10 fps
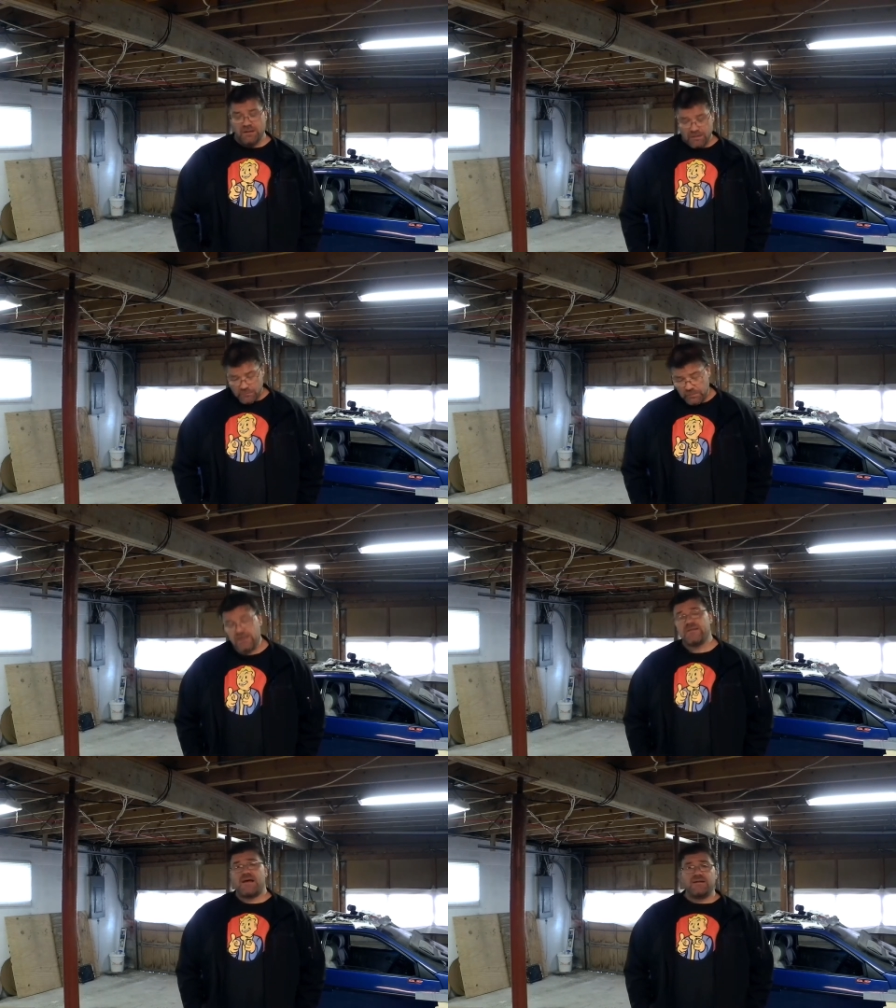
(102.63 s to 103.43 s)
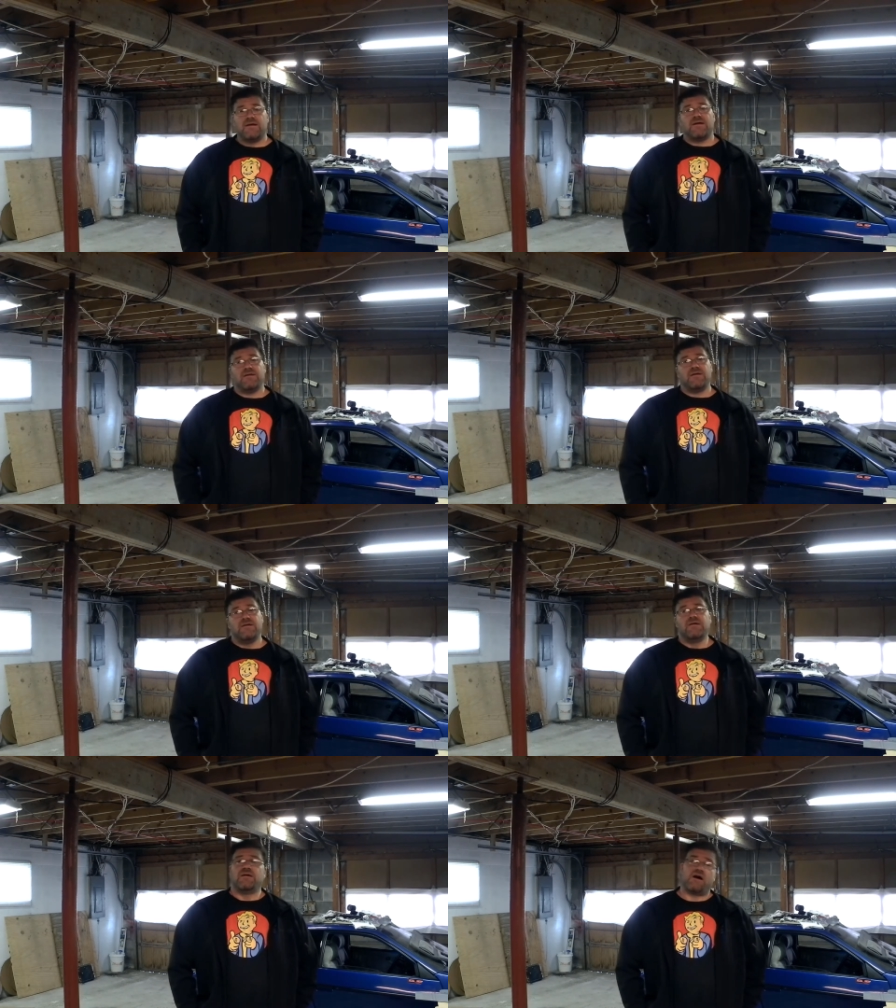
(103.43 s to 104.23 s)
We'll get that
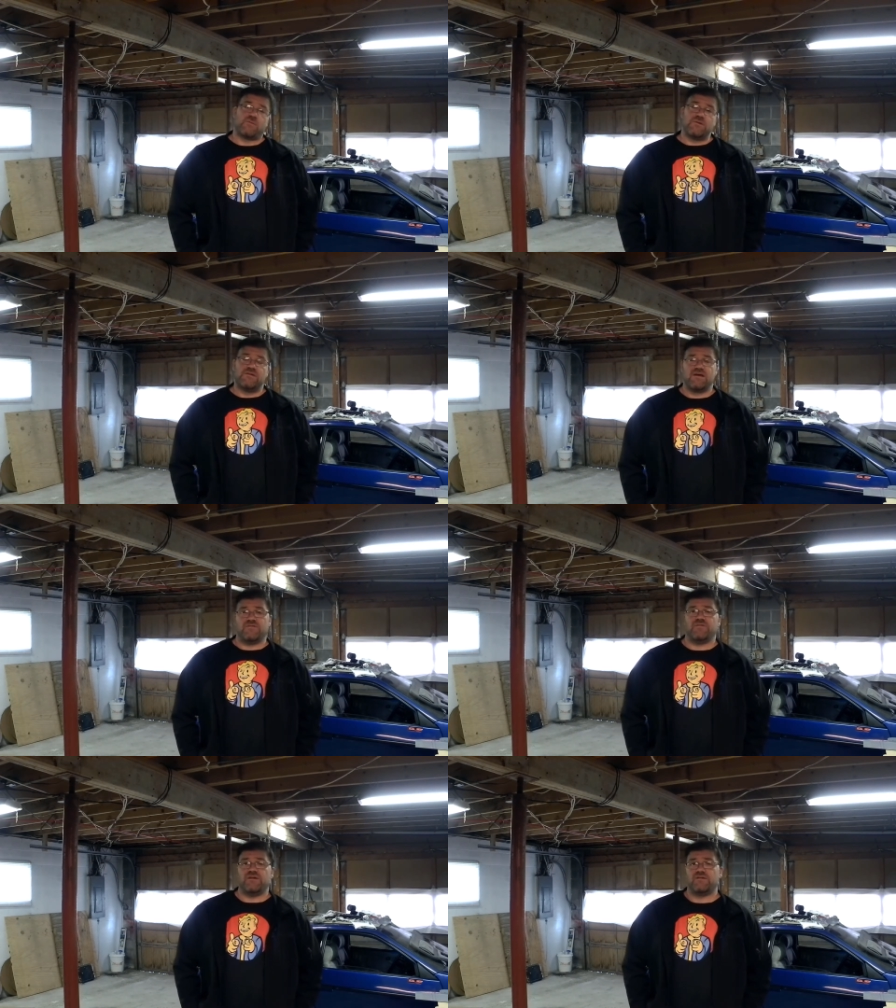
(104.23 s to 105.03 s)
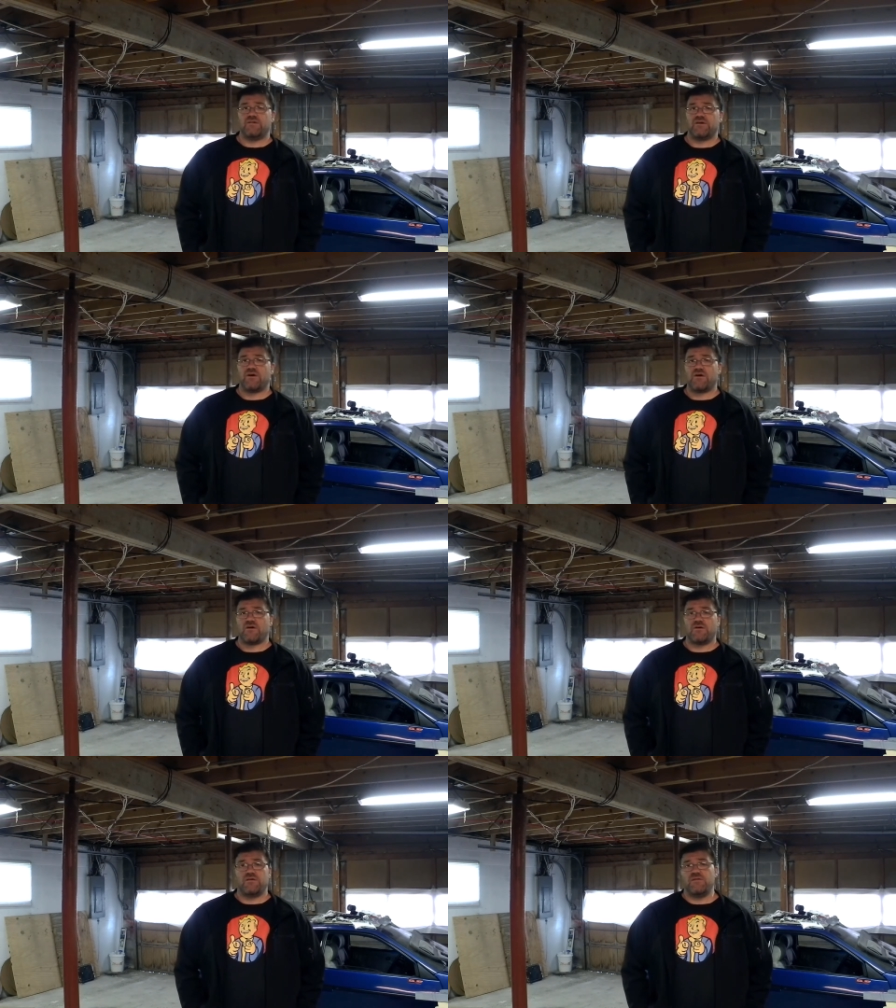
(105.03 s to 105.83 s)
done. I'll retest fit it to the
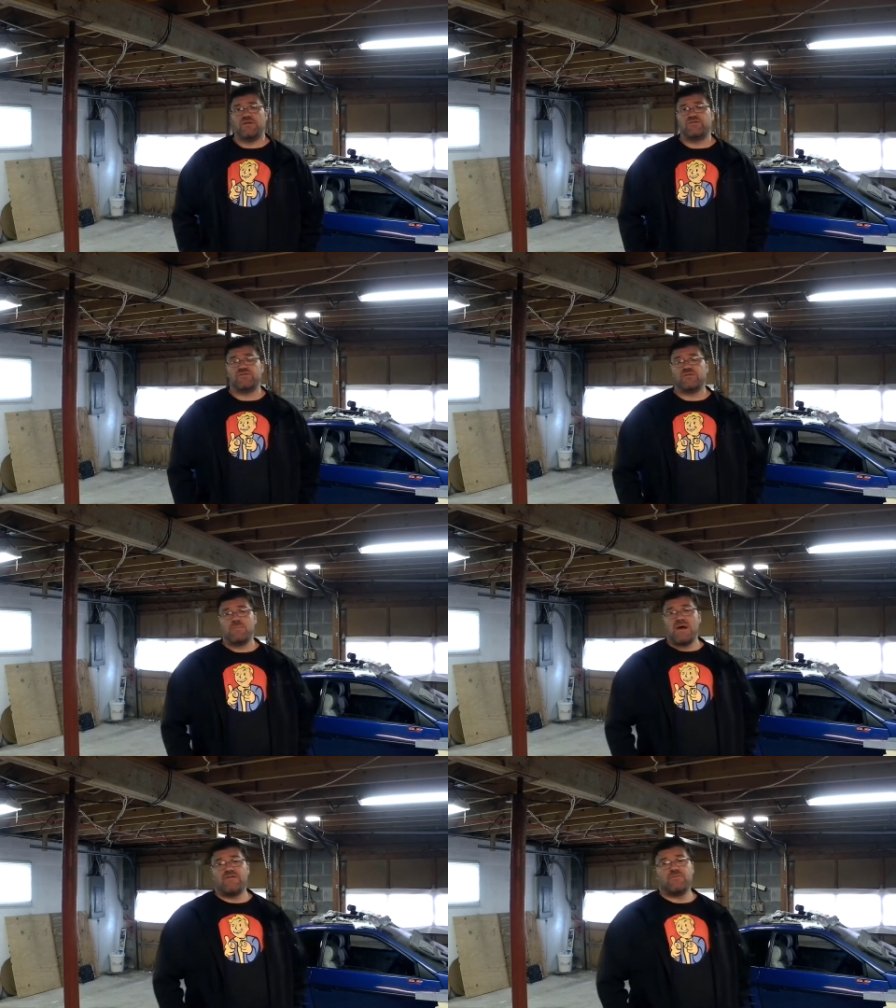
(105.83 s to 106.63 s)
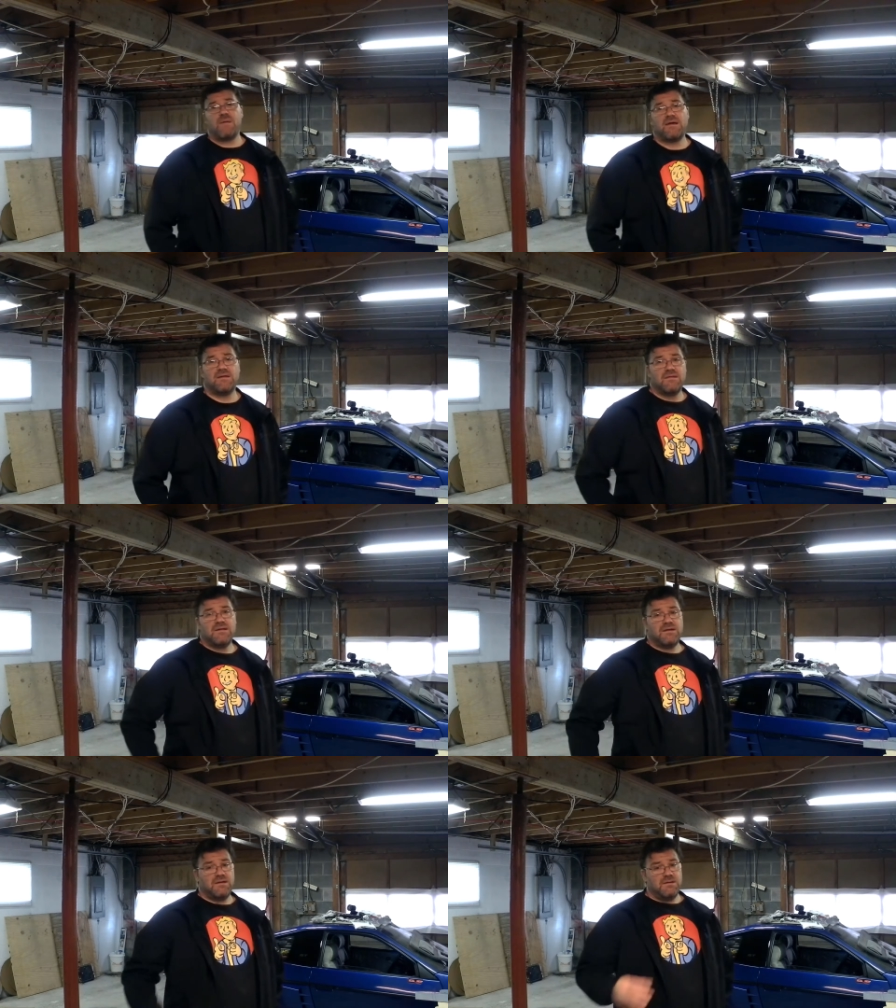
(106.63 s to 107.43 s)
car, and then it's just a matter of making
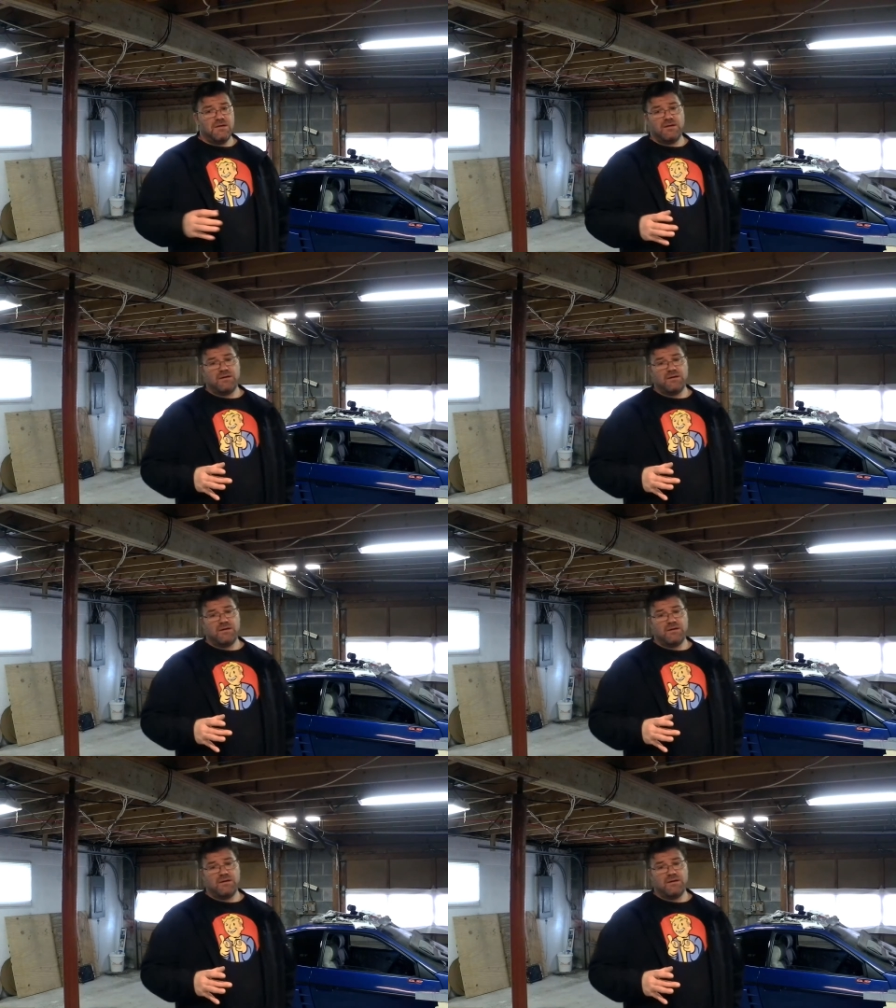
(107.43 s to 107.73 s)
the